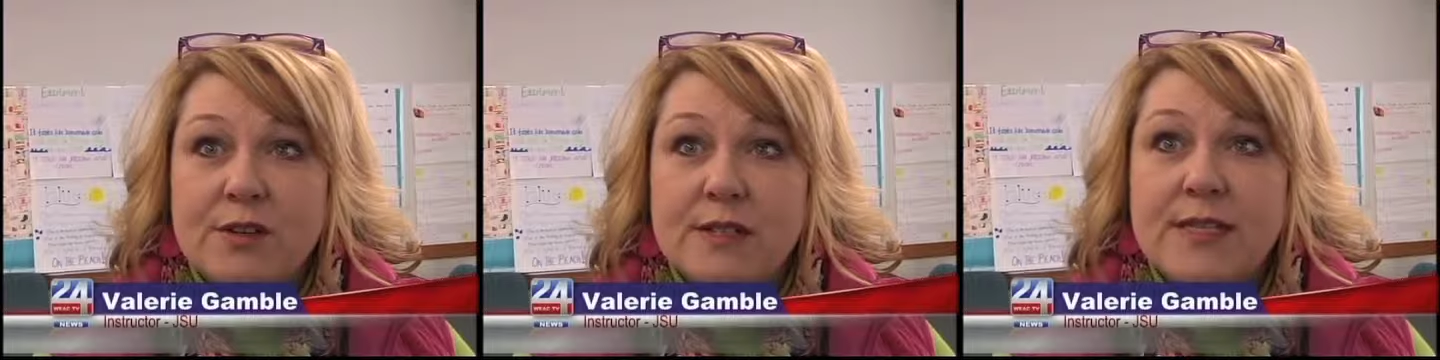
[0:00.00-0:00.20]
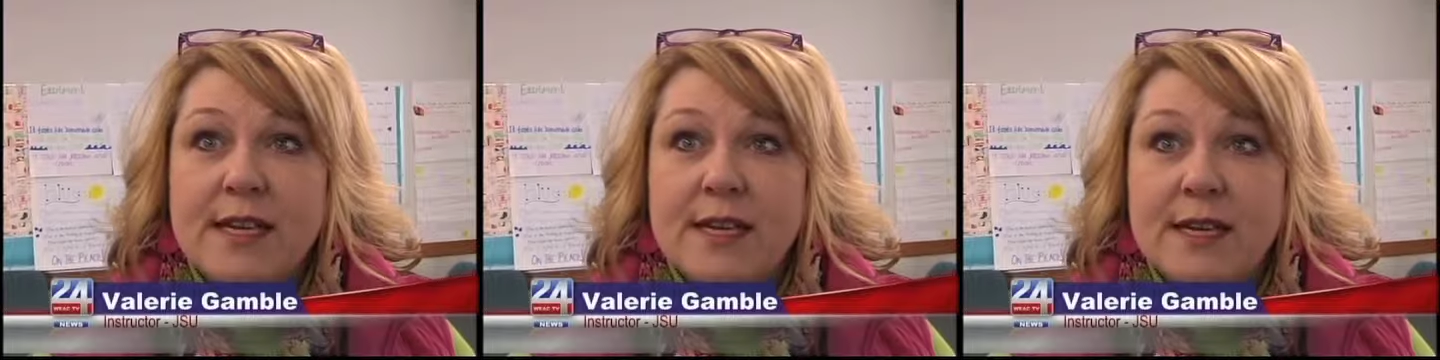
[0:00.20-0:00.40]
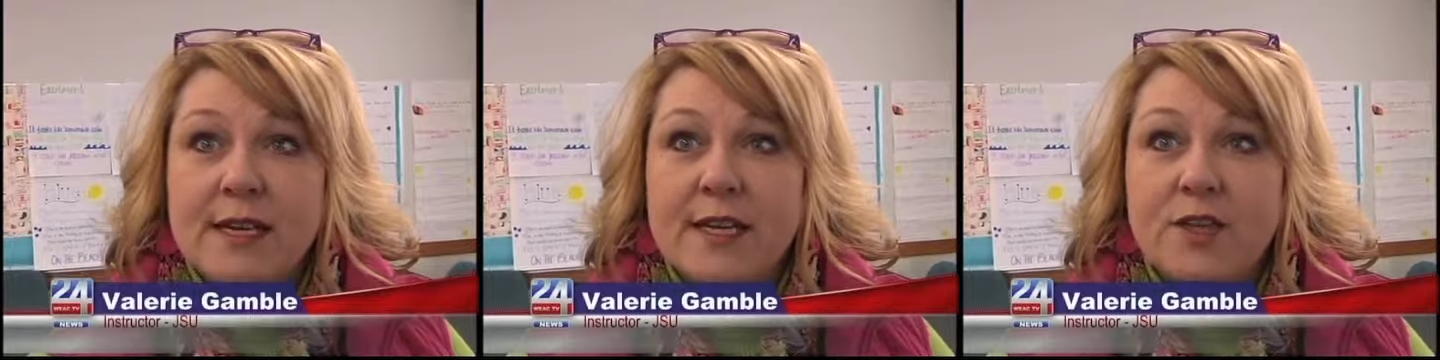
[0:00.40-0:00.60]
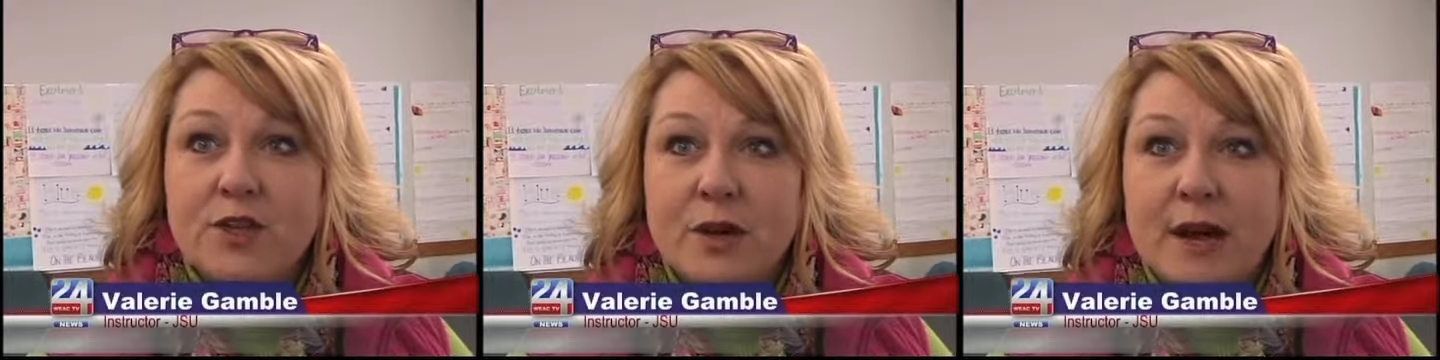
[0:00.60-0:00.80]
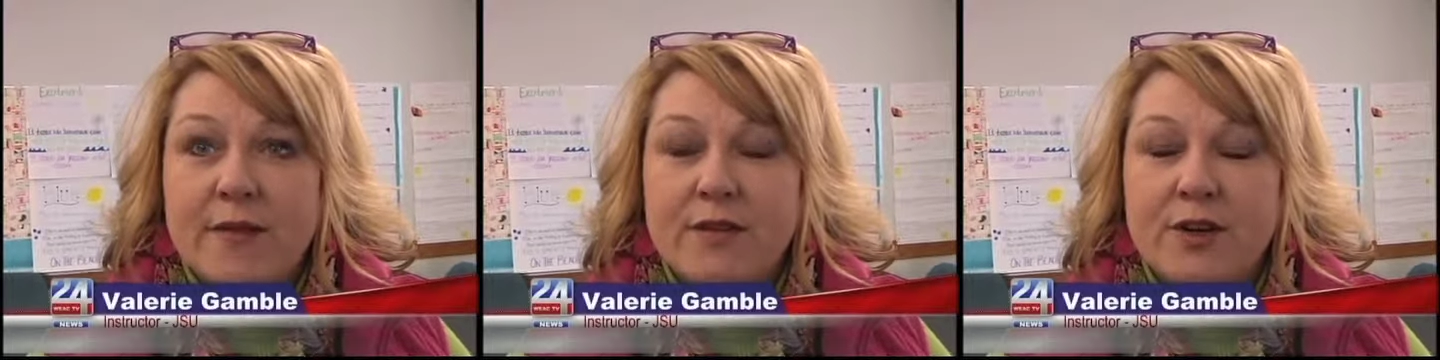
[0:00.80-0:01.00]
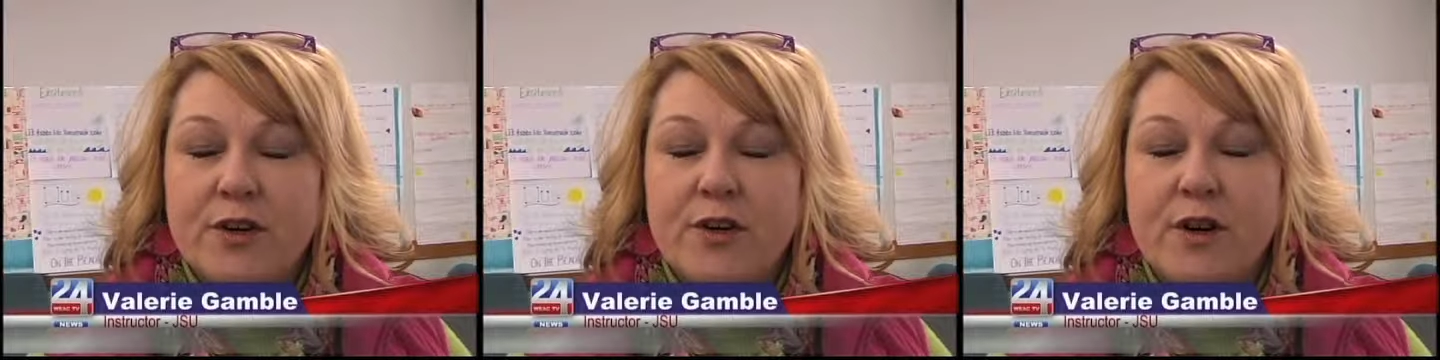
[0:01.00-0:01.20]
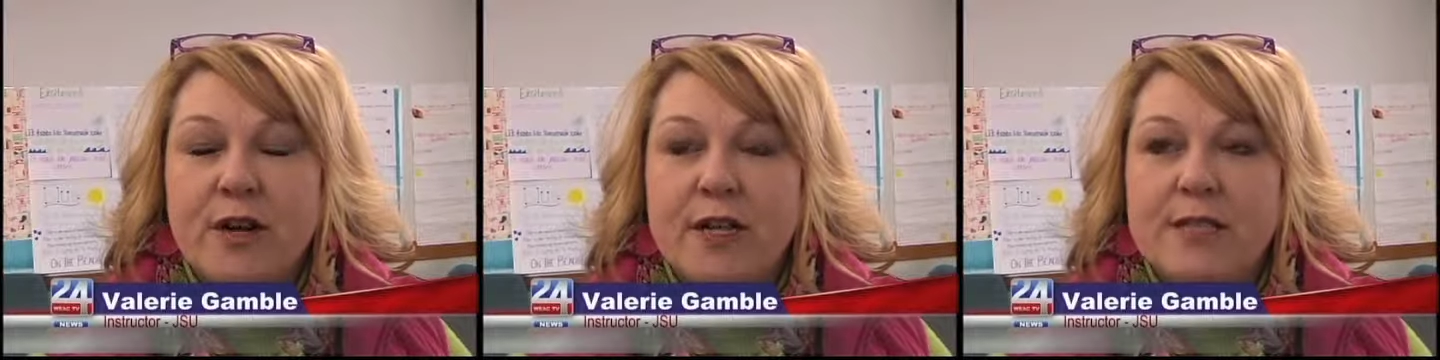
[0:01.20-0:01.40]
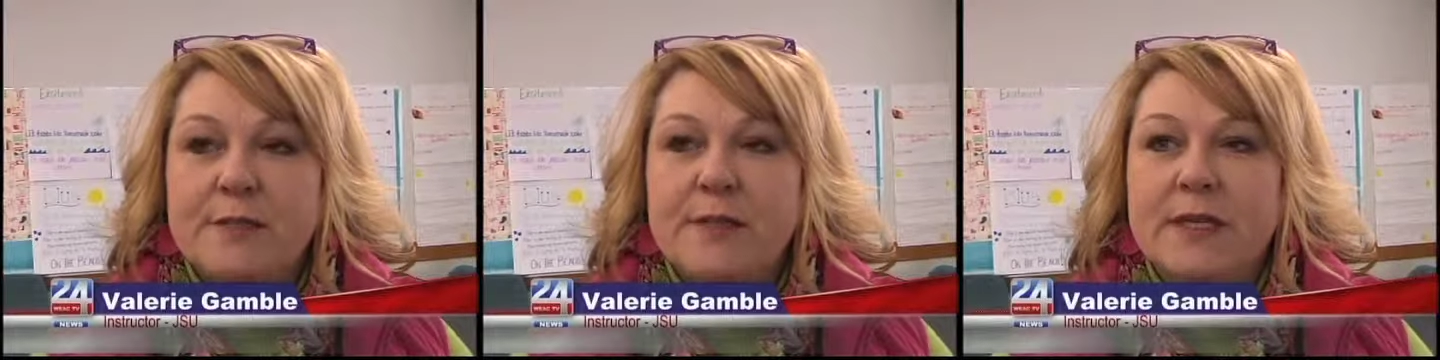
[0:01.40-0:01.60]
Eunice Kennedy Shriver and
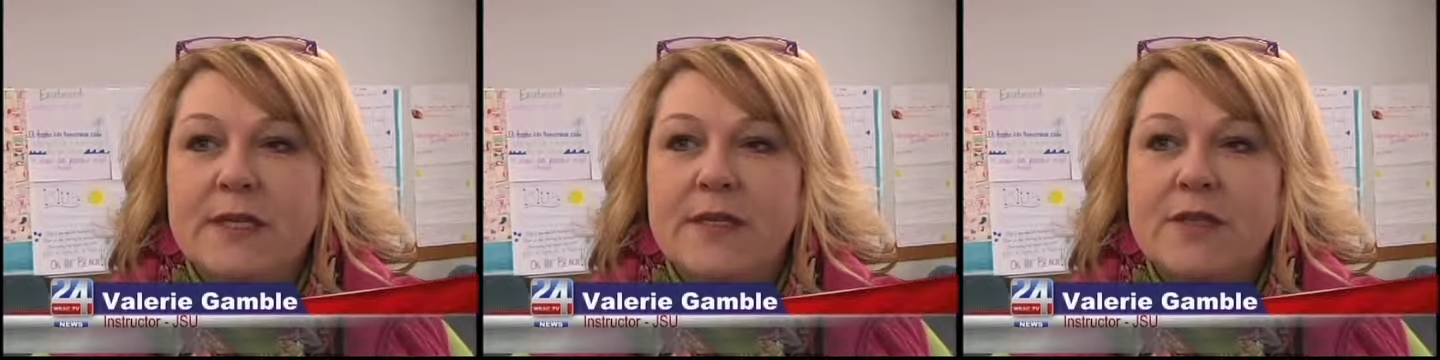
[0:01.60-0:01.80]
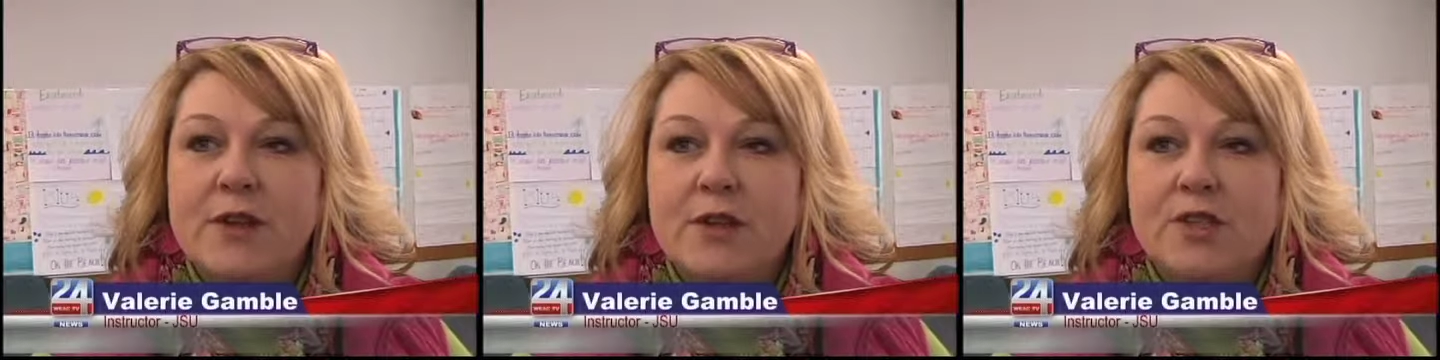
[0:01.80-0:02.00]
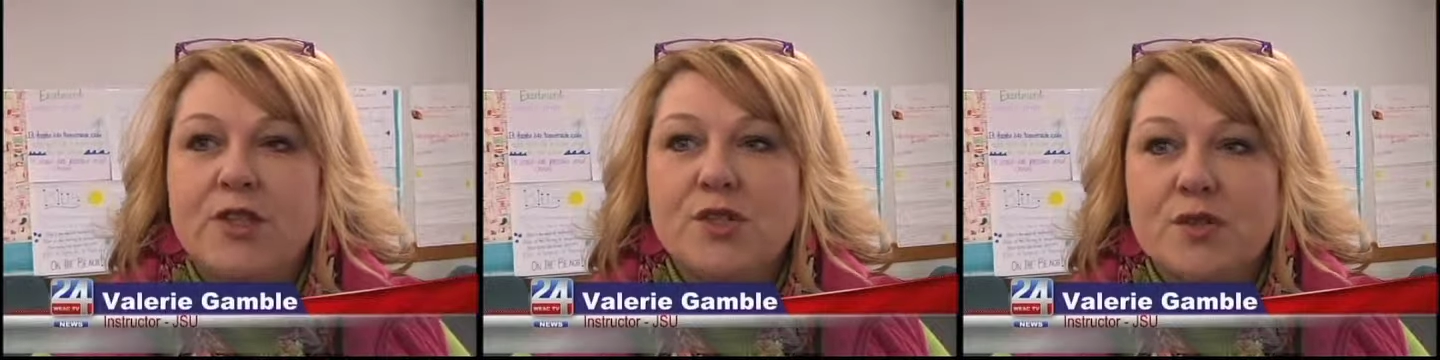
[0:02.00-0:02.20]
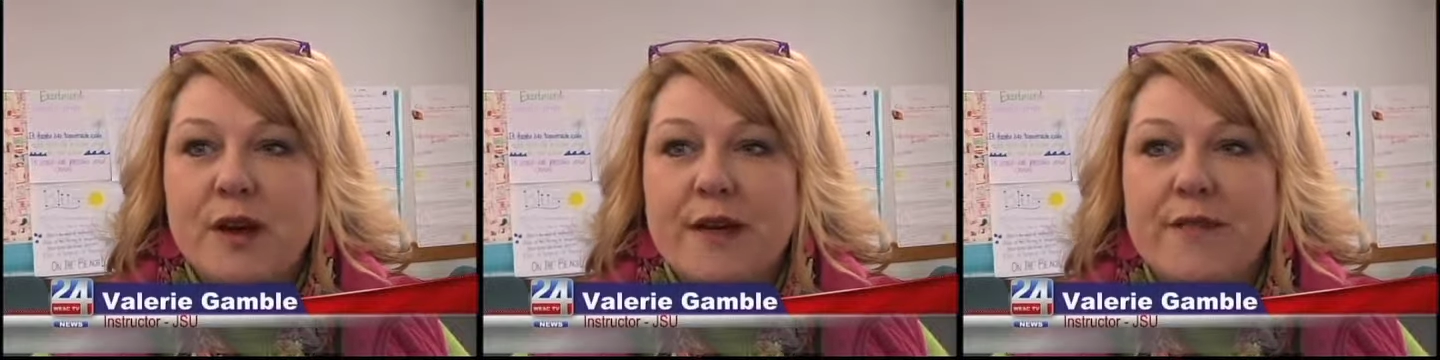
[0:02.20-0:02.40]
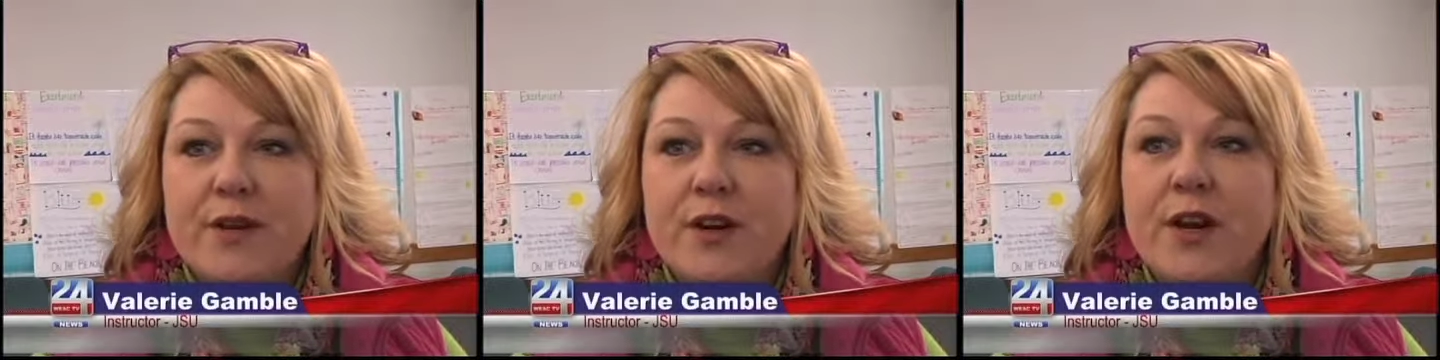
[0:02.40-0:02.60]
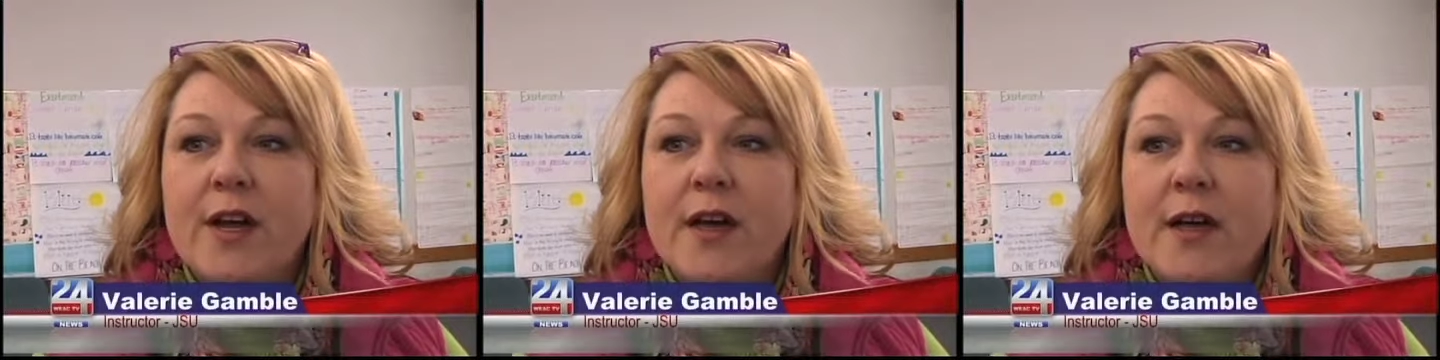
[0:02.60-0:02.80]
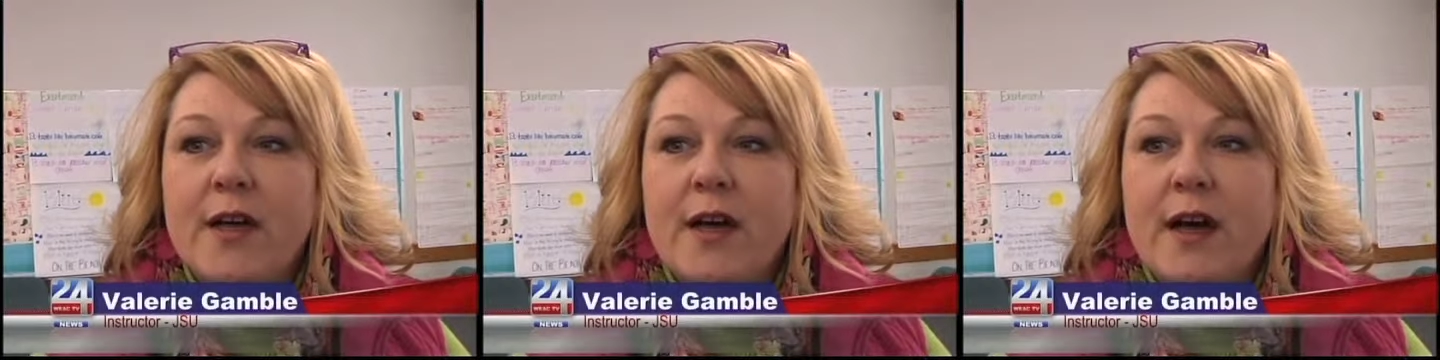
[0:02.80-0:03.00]
her husband, Sergeant Shriver,